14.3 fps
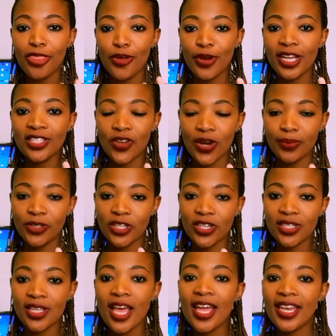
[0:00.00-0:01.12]
3
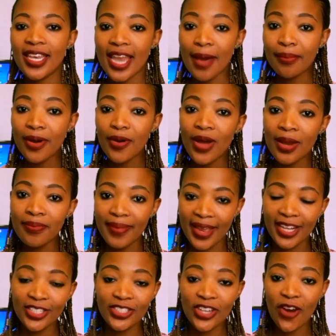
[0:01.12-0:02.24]
scriptures. Number 1 being